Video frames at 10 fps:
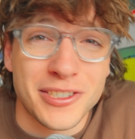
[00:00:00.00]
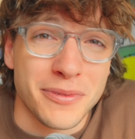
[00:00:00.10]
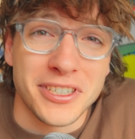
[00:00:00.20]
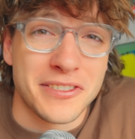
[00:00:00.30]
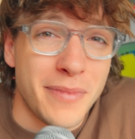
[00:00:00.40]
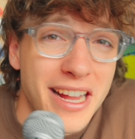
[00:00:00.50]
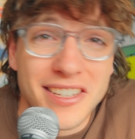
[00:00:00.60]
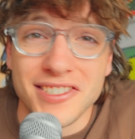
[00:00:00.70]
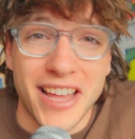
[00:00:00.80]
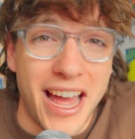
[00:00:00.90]
this one just
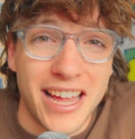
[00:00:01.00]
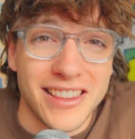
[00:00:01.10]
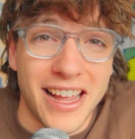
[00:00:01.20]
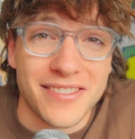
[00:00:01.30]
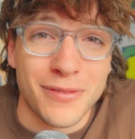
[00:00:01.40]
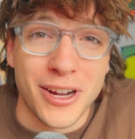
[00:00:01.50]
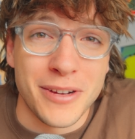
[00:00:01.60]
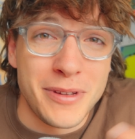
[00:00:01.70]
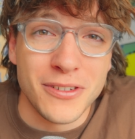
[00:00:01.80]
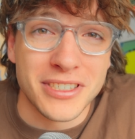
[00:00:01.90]
means that like we're going
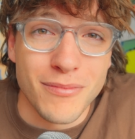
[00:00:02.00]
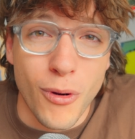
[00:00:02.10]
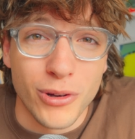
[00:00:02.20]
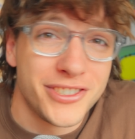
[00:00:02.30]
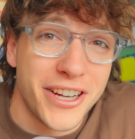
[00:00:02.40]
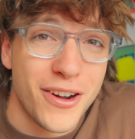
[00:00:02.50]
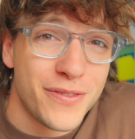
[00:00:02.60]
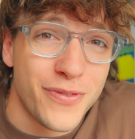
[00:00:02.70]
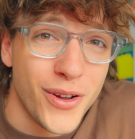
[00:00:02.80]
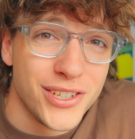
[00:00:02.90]
to be using more
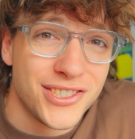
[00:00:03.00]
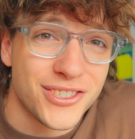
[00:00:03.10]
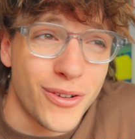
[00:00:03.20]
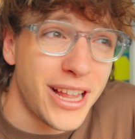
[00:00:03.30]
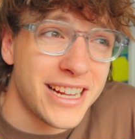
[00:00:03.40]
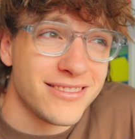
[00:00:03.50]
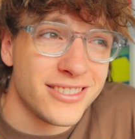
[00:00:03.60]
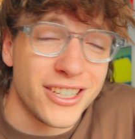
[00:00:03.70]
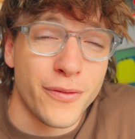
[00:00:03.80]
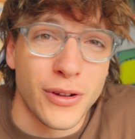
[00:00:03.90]
serif fonts, or like
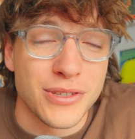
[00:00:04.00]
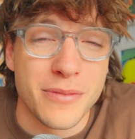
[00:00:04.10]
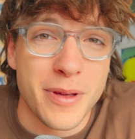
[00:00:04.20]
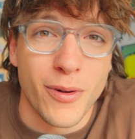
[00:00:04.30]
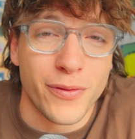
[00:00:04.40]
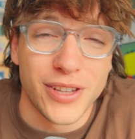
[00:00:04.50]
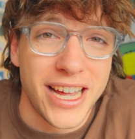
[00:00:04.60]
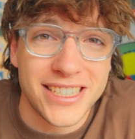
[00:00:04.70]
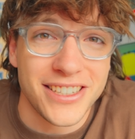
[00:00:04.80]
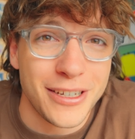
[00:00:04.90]
serif fonts with a bit more
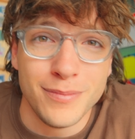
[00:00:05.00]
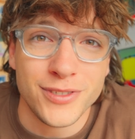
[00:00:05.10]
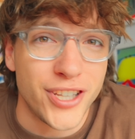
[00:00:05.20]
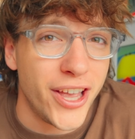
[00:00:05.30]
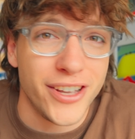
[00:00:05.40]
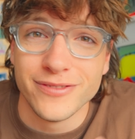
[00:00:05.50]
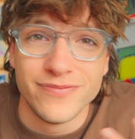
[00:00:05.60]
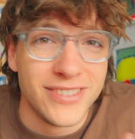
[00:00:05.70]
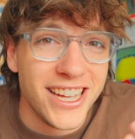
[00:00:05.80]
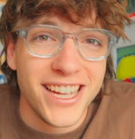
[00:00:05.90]
flair to them. So
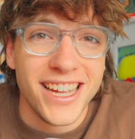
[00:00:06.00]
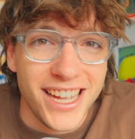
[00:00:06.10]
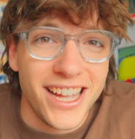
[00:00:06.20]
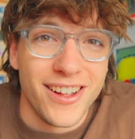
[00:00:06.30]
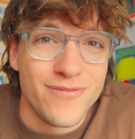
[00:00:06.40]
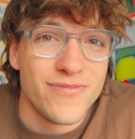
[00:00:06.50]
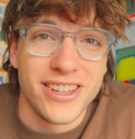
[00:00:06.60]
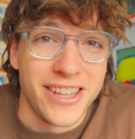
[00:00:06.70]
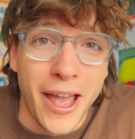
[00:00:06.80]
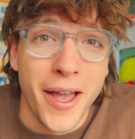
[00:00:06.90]

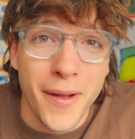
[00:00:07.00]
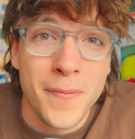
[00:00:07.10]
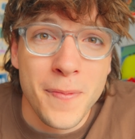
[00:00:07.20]
yeah,